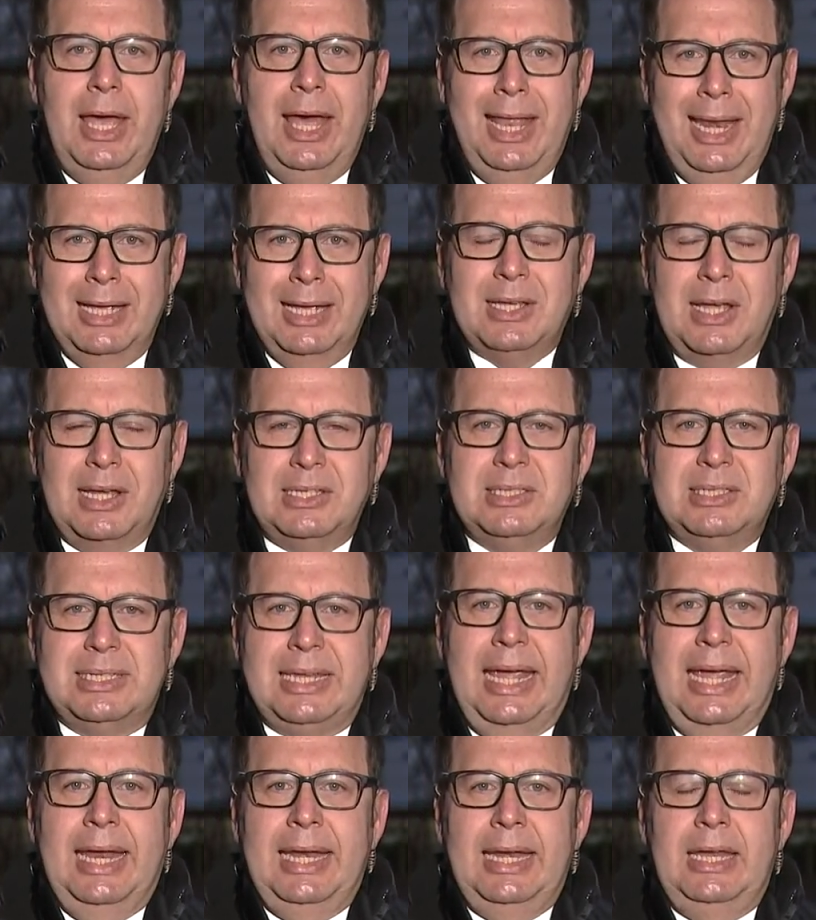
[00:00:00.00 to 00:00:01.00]
And as I
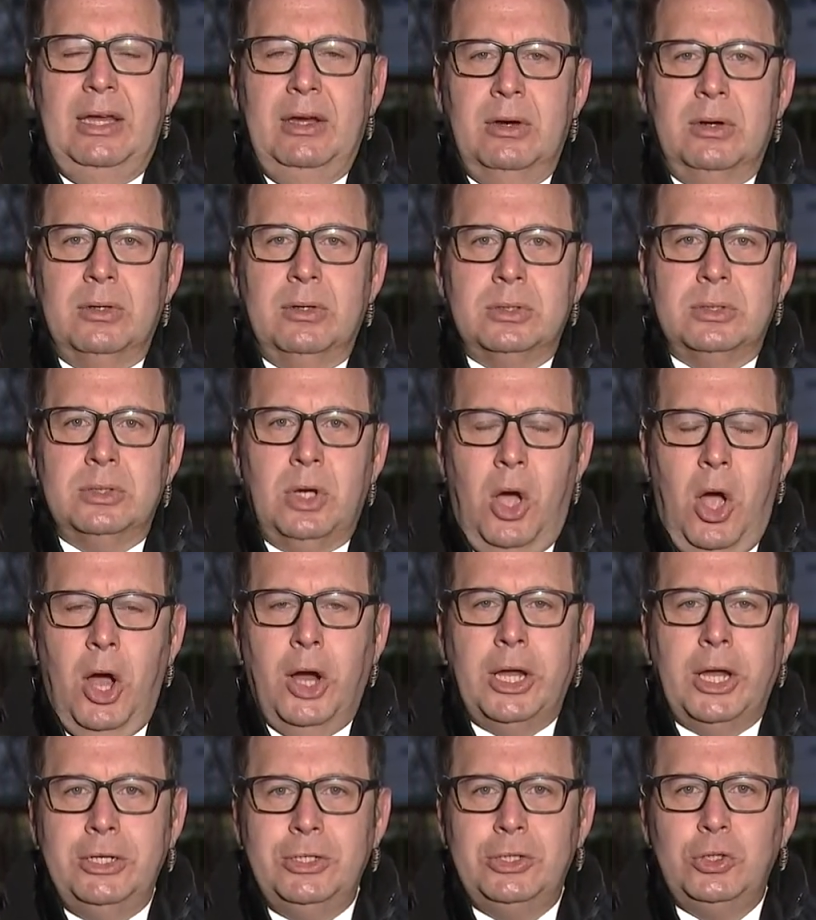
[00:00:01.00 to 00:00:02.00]
stand here
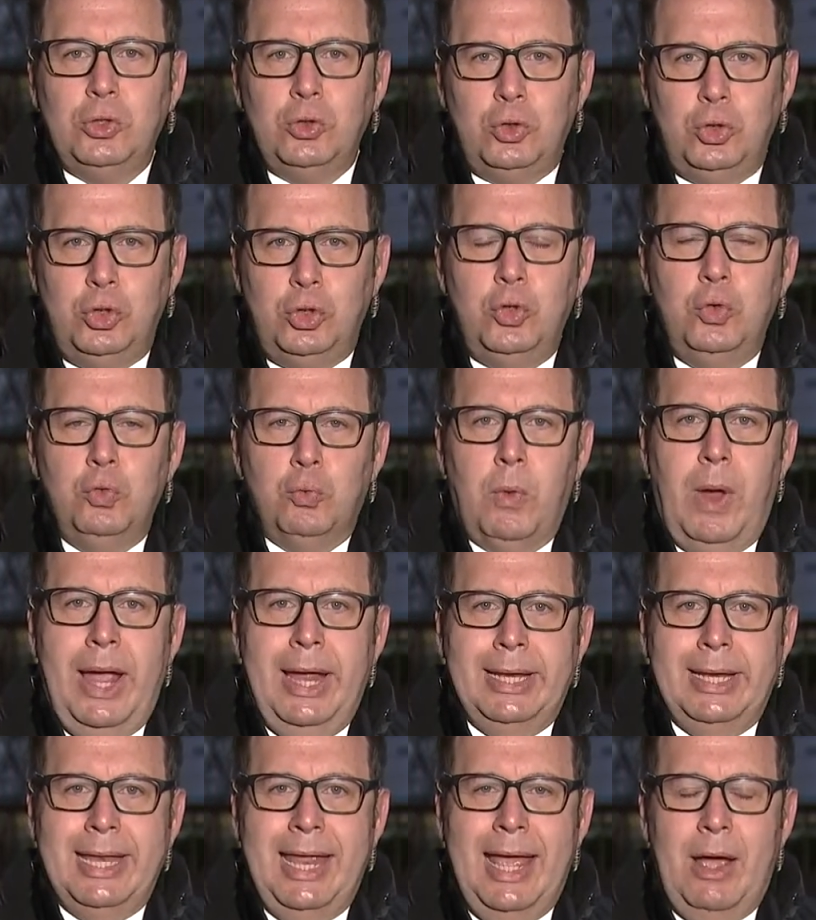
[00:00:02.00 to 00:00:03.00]
talking to you
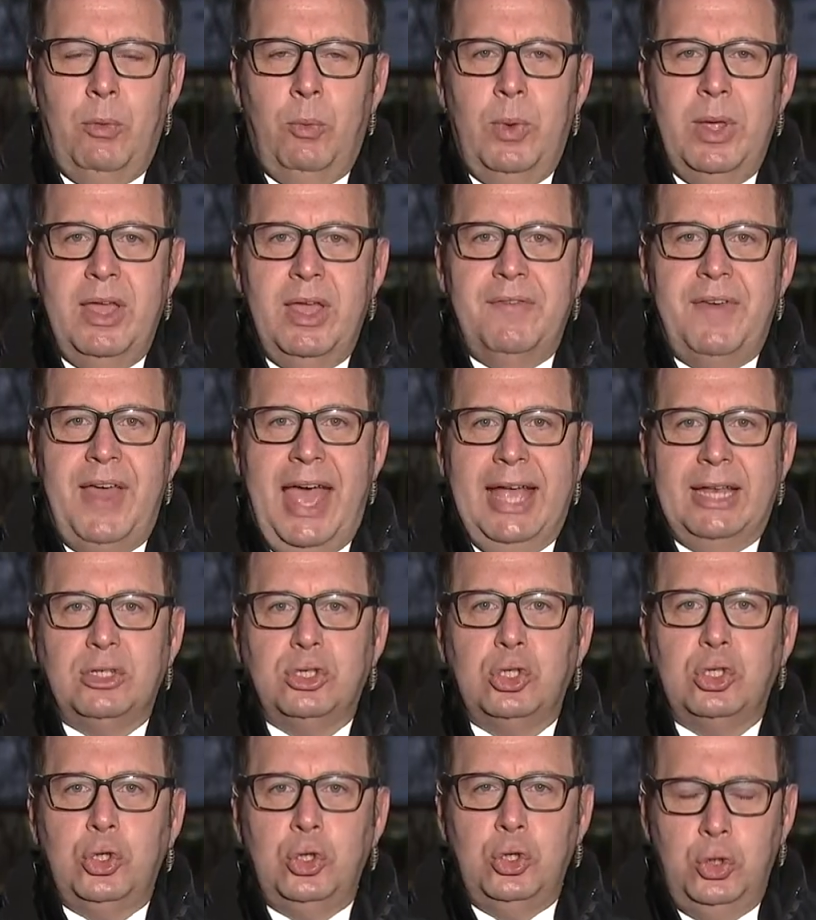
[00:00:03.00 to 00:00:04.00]
right now, we have
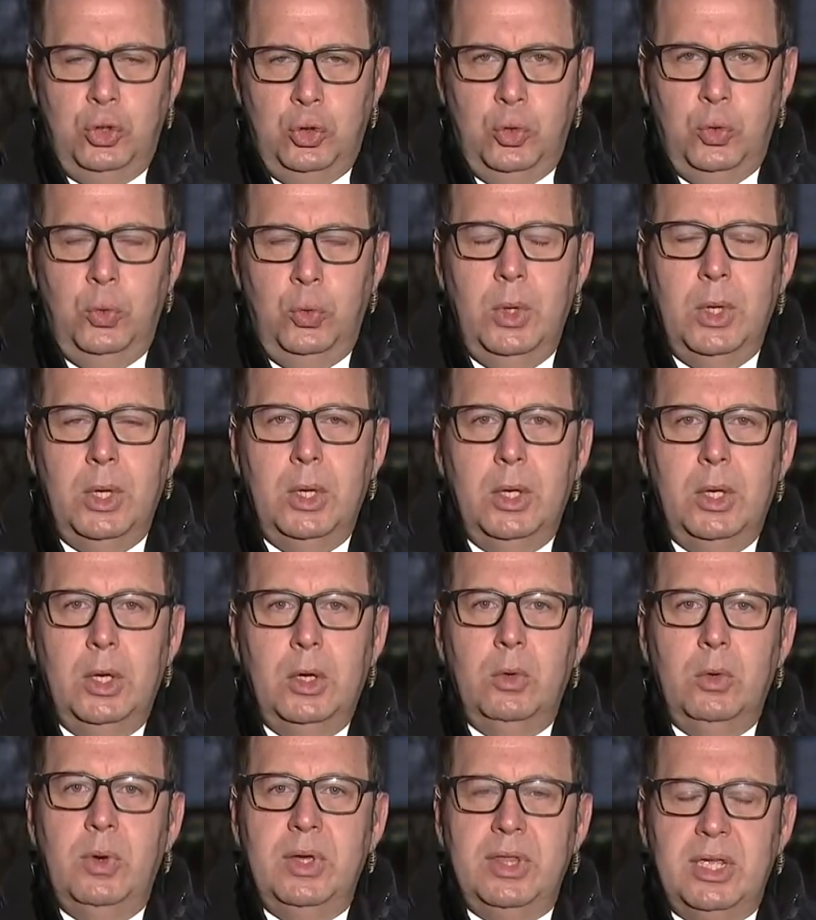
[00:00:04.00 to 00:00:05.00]
had two
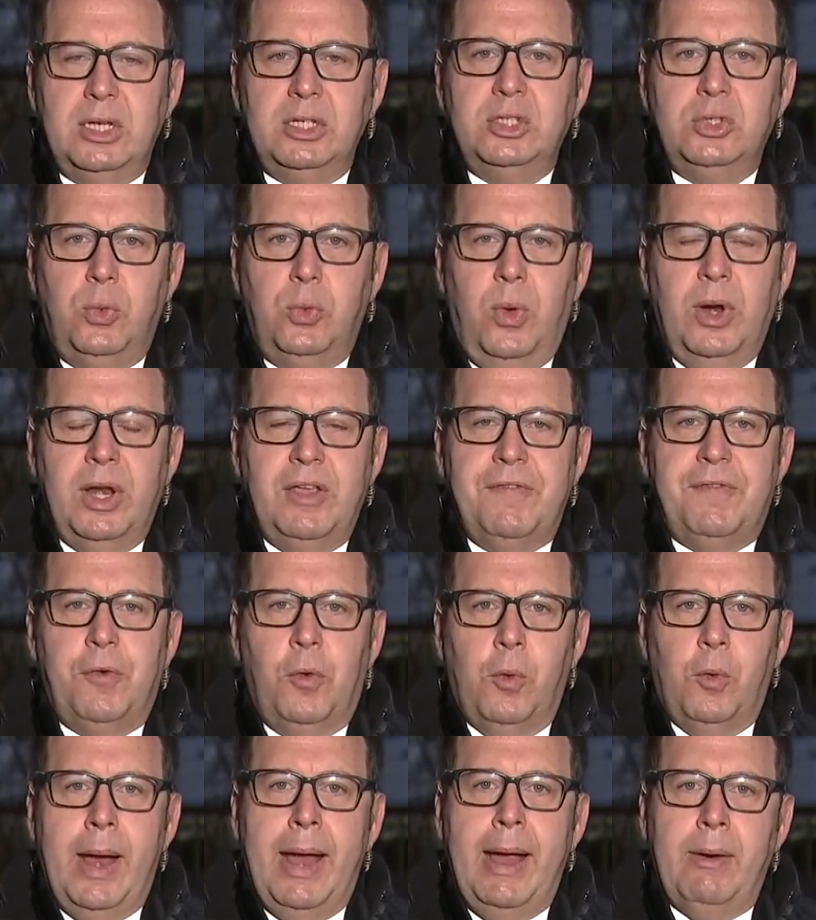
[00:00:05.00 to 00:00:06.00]
within
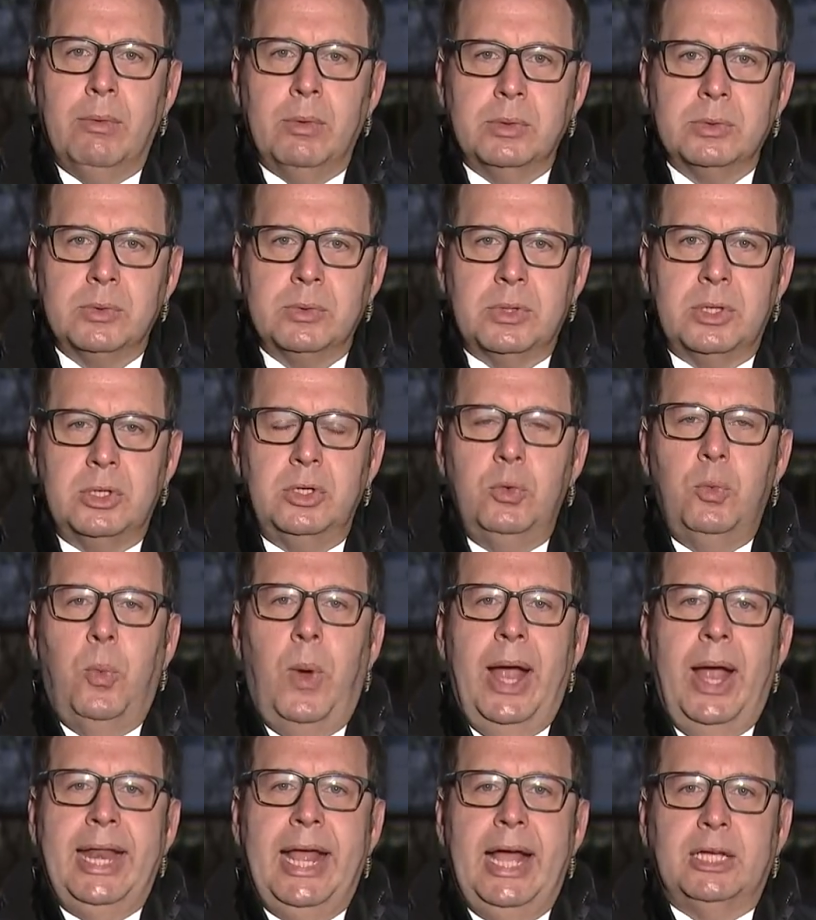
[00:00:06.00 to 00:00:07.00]
24 hours with the new
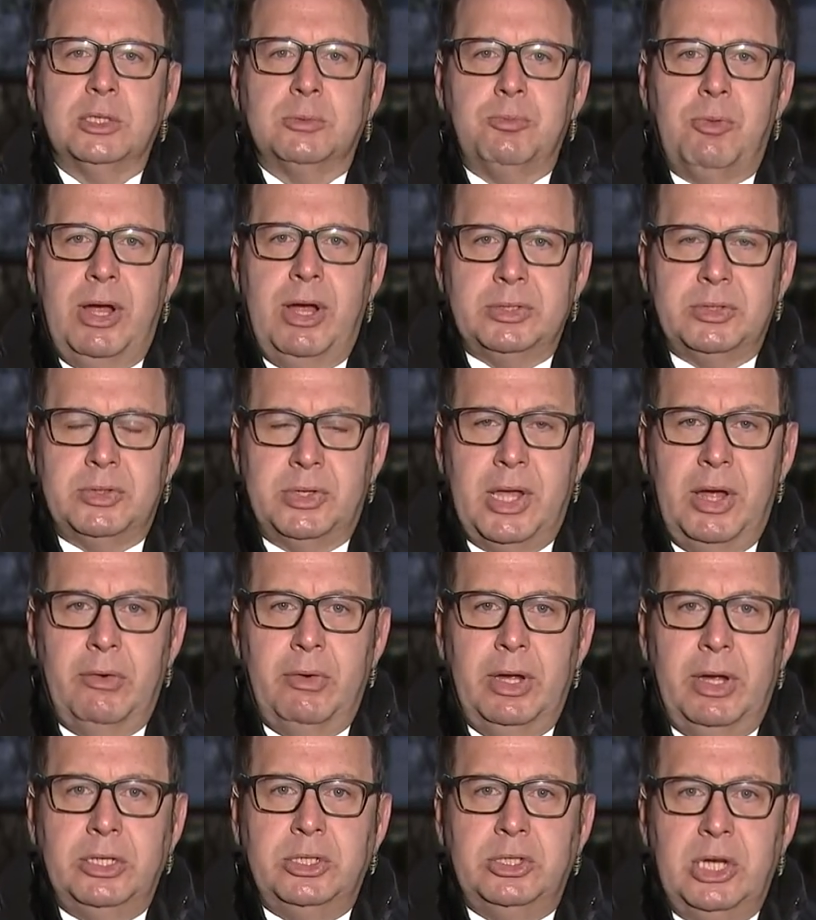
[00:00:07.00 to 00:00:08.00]
White House press
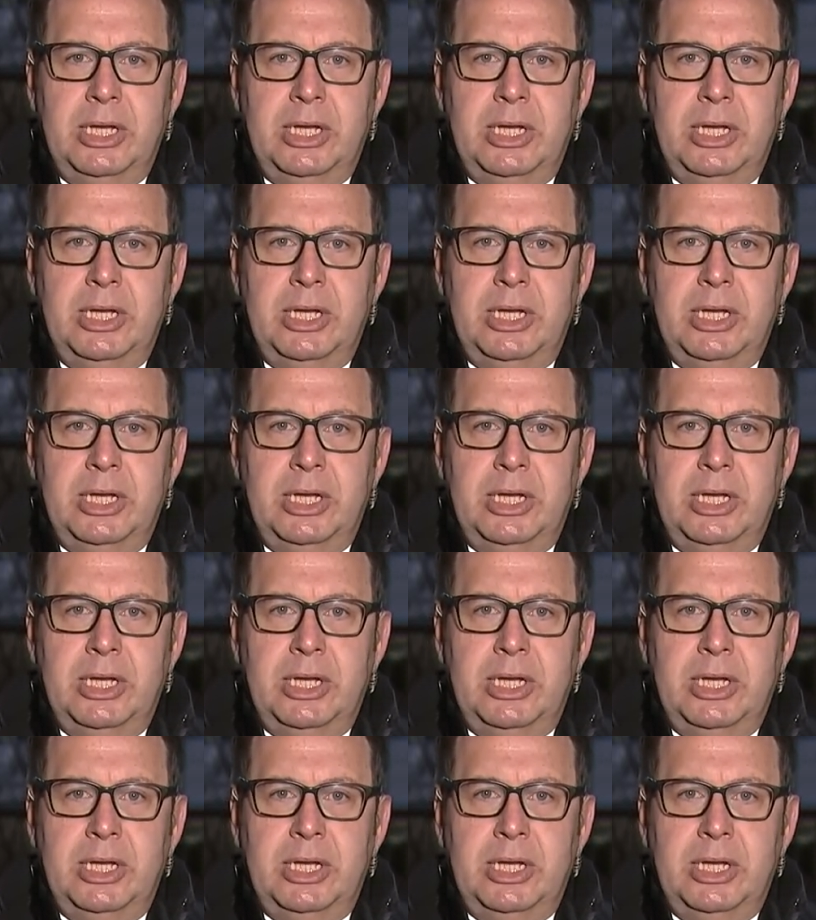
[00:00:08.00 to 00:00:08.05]
secretary,